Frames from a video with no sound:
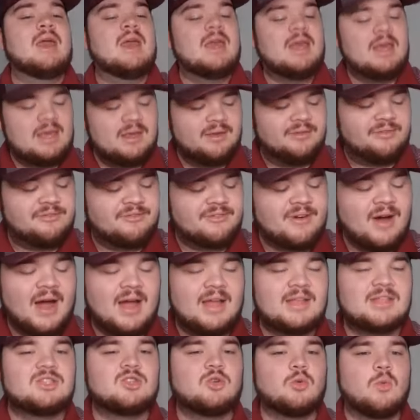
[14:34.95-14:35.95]
he
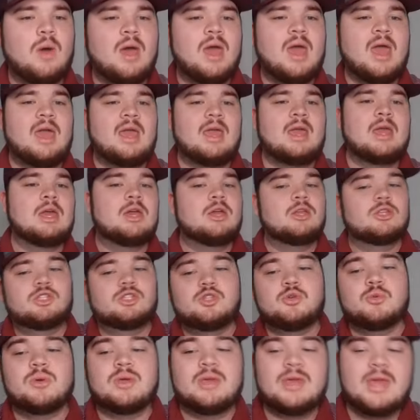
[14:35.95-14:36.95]
finds a way
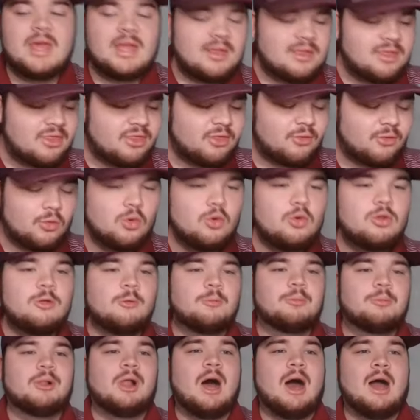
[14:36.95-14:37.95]
to get through the
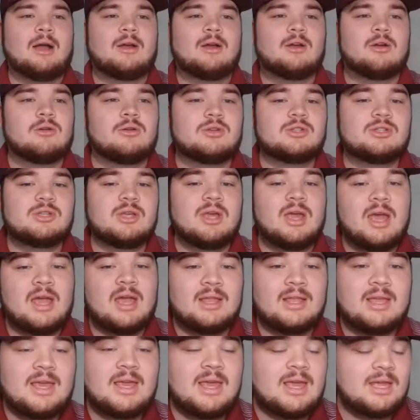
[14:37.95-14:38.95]
blockers
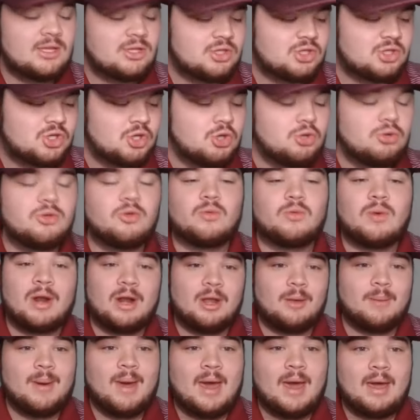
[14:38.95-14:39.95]
and get to the
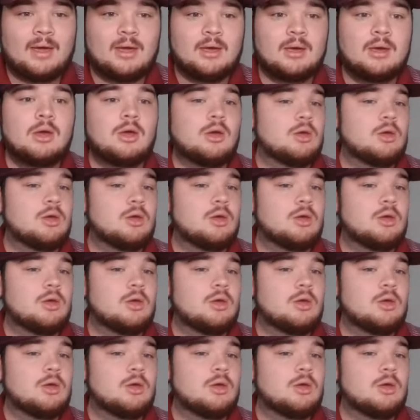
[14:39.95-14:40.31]
running back